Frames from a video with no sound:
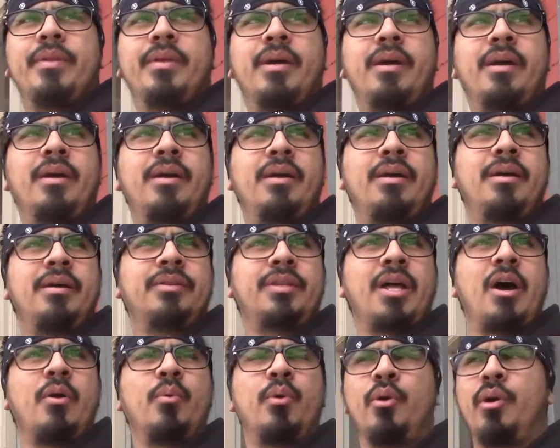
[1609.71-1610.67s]

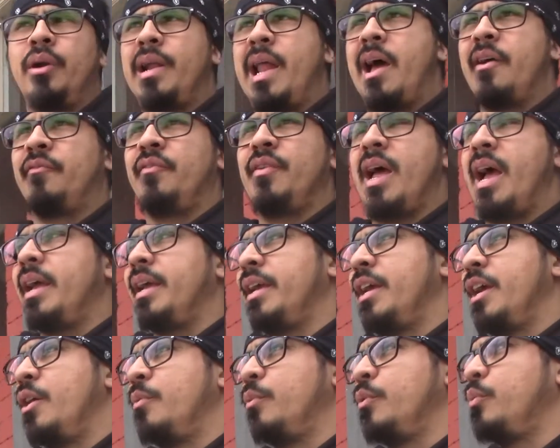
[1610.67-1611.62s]
thought we were laughing at
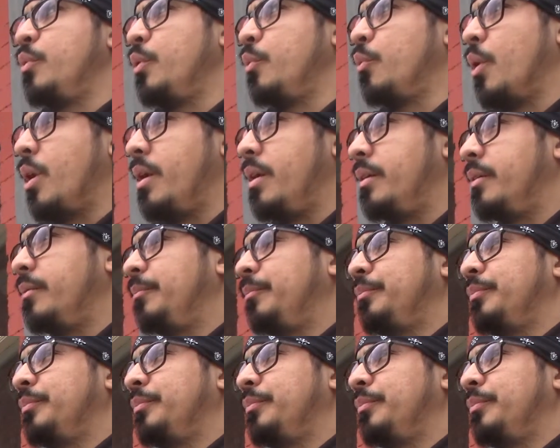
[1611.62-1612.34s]
him, and we weren't.